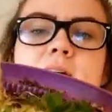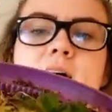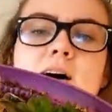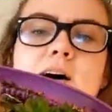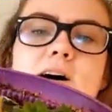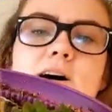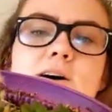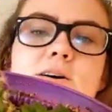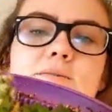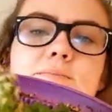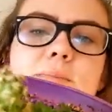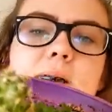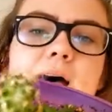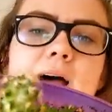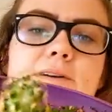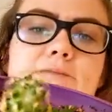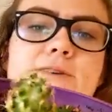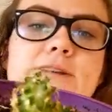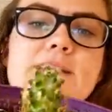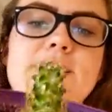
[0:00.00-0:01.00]
I
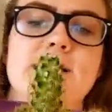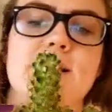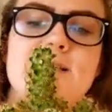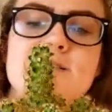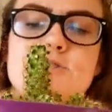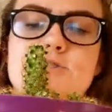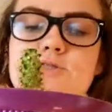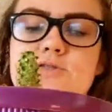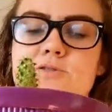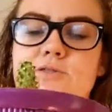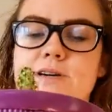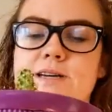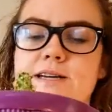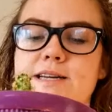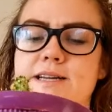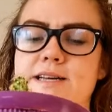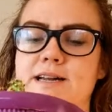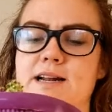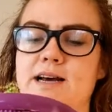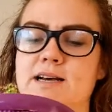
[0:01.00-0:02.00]
really enjoy it.
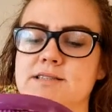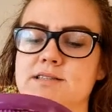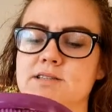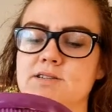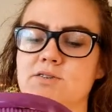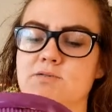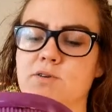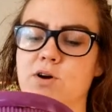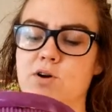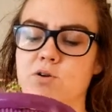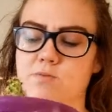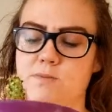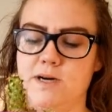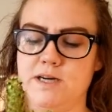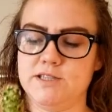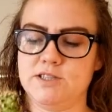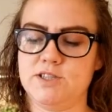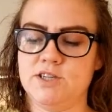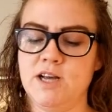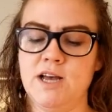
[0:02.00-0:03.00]
It hasn't grown
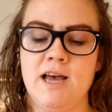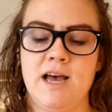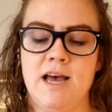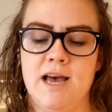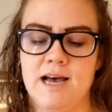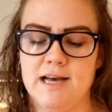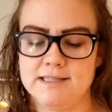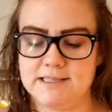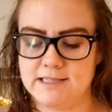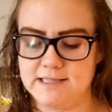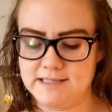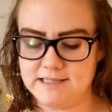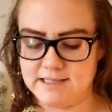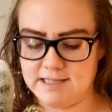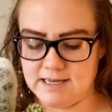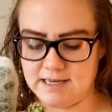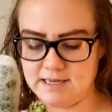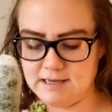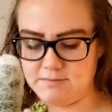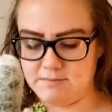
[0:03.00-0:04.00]
much. As I
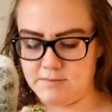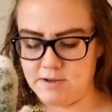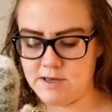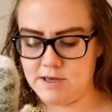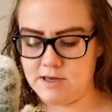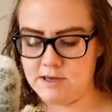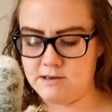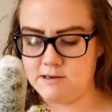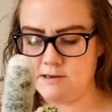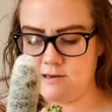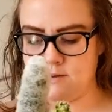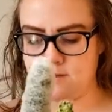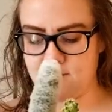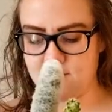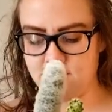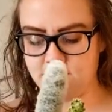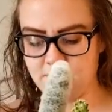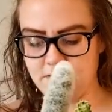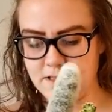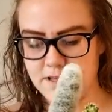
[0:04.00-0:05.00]
said, I'm I
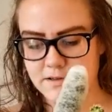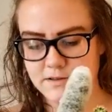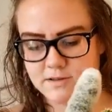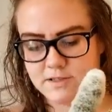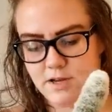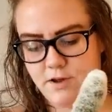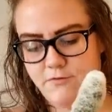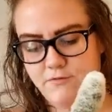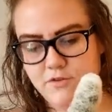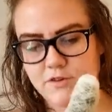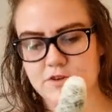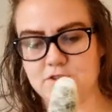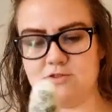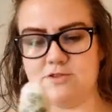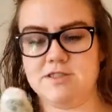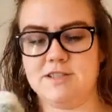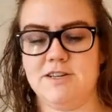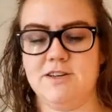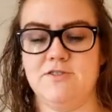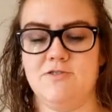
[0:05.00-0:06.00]
have a little
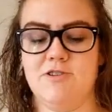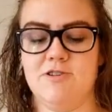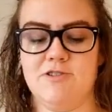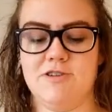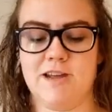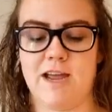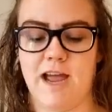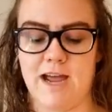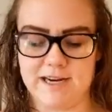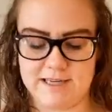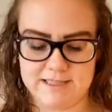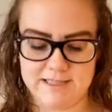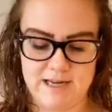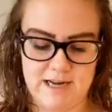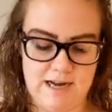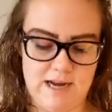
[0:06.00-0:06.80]
difficulty growing cacti